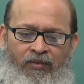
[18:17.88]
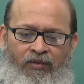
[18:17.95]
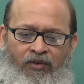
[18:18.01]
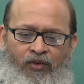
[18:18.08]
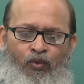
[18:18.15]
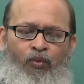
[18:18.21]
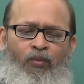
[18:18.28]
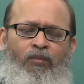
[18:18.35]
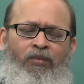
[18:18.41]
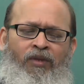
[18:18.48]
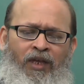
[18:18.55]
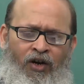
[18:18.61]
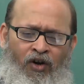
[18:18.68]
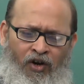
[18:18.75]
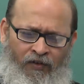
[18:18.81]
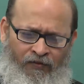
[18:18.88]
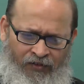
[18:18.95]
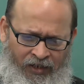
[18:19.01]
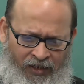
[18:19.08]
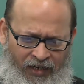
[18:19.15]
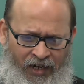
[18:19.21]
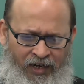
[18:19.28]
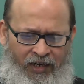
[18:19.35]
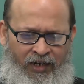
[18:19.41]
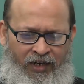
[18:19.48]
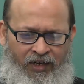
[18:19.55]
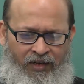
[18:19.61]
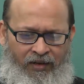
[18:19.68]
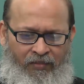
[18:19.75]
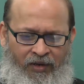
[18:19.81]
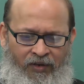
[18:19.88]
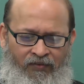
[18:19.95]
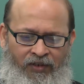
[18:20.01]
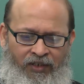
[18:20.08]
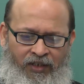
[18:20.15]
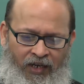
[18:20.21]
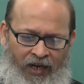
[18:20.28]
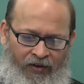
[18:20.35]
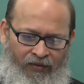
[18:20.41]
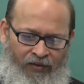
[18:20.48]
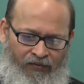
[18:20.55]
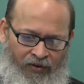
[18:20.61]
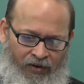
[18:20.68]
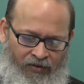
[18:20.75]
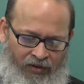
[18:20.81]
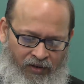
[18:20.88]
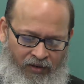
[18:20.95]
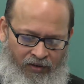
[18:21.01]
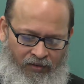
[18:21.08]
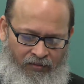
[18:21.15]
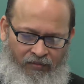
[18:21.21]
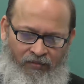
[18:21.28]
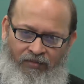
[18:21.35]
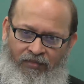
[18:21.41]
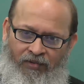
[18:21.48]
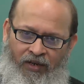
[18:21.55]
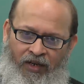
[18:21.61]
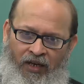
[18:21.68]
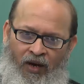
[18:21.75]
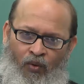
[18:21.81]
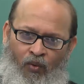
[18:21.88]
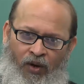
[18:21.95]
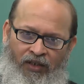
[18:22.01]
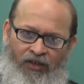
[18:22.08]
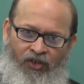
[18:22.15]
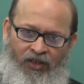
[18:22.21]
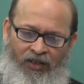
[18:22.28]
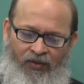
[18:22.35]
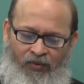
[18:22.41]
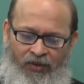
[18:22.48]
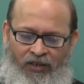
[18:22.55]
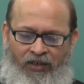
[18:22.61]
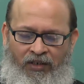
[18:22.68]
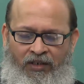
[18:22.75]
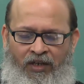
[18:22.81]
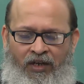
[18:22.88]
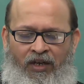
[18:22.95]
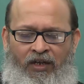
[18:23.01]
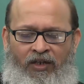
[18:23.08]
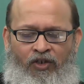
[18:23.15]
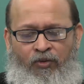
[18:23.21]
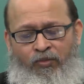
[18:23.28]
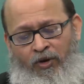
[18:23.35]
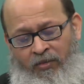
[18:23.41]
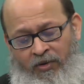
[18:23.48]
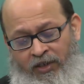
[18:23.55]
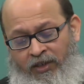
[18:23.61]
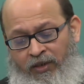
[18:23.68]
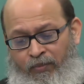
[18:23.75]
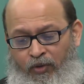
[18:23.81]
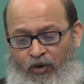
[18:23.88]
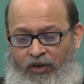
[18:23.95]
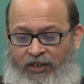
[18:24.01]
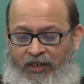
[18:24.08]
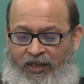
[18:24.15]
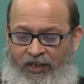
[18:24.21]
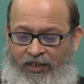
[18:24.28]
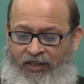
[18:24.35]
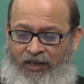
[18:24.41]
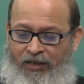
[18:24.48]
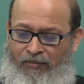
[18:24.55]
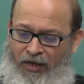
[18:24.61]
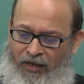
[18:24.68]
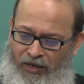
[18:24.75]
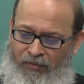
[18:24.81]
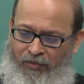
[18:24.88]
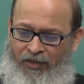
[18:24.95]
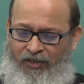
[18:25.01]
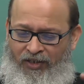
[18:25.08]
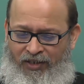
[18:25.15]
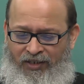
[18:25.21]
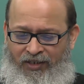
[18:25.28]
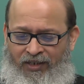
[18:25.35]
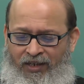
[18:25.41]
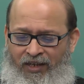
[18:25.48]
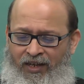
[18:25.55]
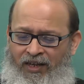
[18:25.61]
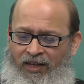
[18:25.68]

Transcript: So, there are a lot of gene candidate, but we still have not found the real one gene which is. So, probably it is a polygenic thing, multiple genes.